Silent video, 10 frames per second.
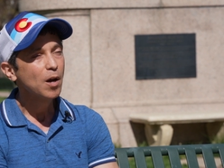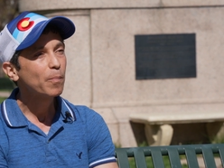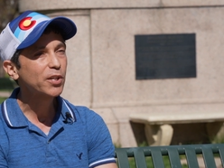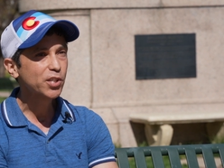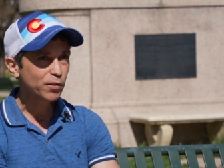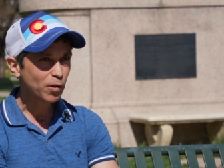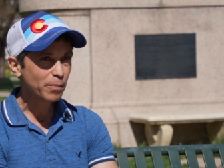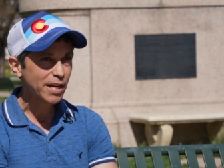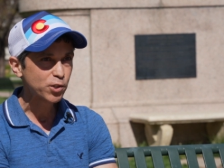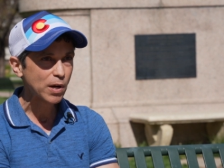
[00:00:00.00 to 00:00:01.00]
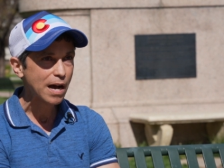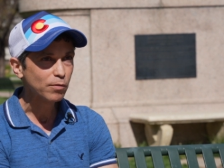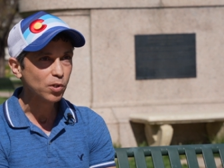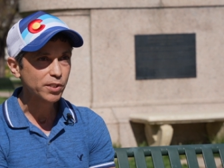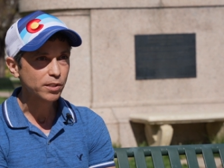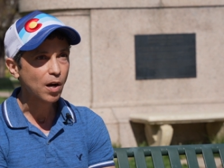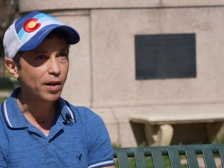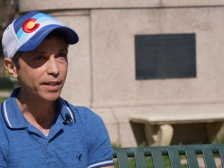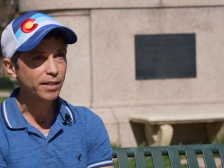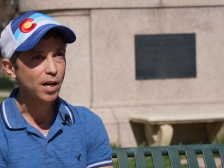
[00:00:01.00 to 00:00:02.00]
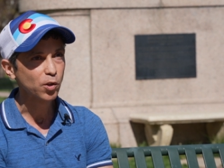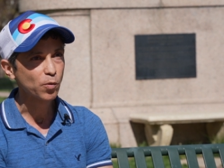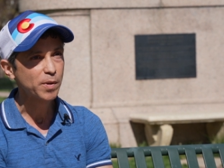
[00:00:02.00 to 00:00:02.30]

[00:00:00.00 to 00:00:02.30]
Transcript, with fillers: but just from my travels and talking to other